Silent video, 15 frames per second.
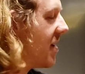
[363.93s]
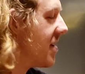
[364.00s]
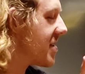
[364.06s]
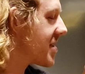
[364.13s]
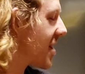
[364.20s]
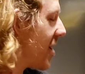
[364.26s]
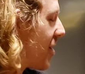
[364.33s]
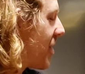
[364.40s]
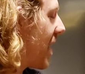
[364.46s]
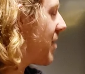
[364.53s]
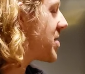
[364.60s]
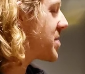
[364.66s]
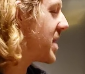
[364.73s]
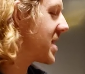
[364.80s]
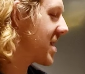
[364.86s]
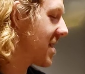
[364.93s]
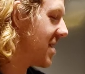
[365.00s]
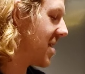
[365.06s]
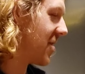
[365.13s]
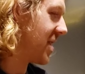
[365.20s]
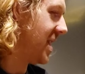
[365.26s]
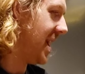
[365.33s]
So that was basically
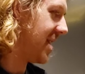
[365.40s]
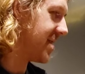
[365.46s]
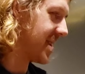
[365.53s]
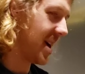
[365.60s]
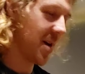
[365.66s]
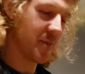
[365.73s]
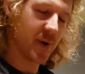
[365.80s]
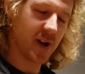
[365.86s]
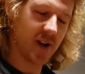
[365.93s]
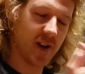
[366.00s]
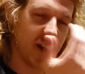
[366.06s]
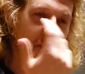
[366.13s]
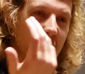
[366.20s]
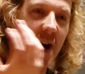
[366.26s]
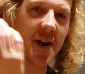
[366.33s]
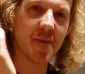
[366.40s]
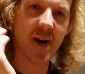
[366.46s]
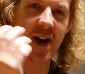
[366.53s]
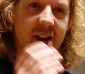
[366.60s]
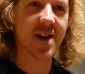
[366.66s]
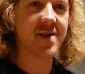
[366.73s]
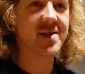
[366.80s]
the only downside. But in my
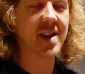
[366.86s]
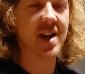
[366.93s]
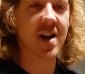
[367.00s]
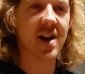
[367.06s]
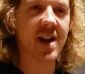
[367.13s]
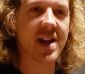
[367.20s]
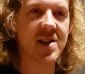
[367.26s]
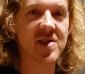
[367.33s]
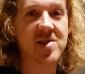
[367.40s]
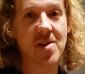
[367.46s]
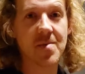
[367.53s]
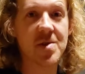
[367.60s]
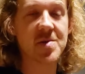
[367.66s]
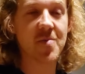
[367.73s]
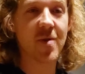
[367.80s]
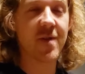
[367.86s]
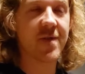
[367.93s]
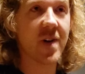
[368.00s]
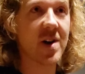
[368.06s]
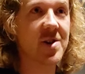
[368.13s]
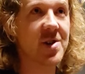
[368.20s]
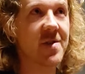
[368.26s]
mind, I was like, God, I get so much more
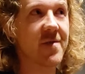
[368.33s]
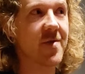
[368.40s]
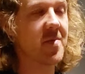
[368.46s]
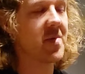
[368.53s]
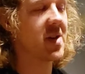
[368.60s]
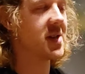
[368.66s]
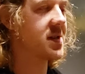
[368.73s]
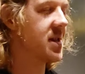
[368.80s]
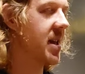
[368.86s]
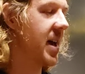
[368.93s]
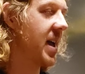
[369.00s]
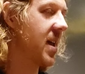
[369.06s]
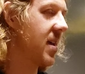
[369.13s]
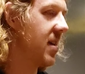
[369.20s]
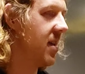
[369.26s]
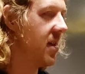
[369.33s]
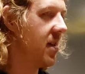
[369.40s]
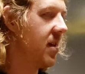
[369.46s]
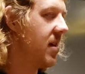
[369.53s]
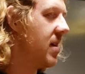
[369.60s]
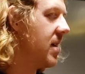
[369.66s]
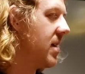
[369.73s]
function from this. Like
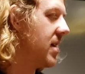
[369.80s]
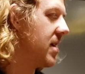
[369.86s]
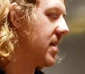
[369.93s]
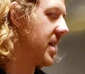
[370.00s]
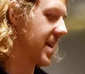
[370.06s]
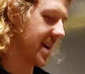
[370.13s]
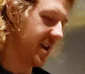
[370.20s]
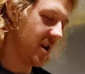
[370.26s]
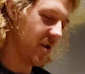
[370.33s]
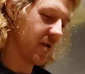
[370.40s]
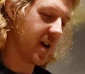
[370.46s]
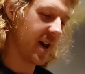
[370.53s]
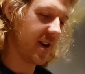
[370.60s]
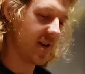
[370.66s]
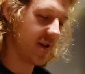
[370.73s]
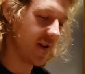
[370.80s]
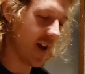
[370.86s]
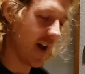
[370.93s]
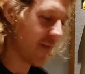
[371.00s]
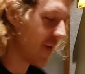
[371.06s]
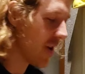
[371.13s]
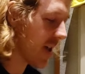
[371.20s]
I know that I
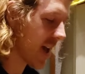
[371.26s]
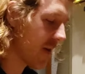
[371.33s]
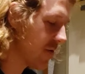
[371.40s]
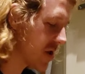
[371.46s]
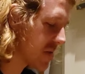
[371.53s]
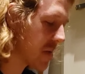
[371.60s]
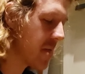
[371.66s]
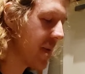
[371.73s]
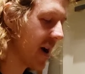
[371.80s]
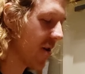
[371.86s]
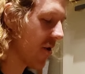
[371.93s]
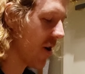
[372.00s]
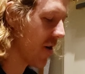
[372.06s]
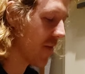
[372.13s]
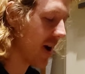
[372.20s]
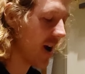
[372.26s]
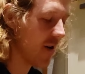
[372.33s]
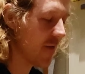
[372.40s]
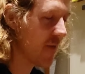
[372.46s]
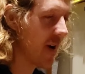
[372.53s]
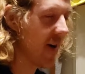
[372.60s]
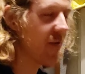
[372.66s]
feel like it would just be better all
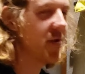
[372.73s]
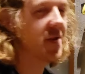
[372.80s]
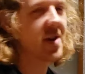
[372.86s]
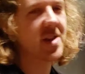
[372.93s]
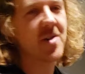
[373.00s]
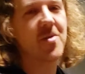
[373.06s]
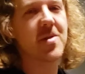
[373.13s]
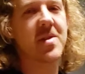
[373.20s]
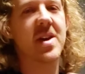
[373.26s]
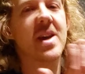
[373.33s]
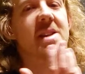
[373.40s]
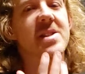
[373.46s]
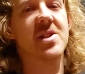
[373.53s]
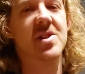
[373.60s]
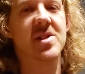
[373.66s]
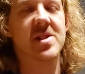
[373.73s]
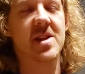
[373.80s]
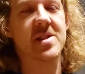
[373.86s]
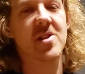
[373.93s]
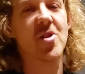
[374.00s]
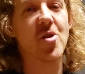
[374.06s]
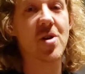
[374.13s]
around for everything. The only thing is it just
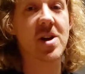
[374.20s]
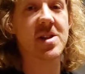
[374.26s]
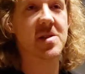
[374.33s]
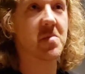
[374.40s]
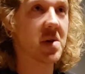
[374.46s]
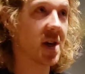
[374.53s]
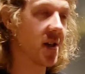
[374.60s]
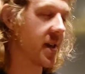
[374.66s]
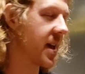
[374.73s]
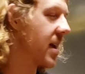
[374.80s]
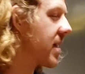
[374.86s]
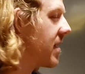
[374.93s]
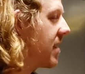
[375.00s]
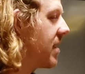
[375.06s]
doesn't look as appealing.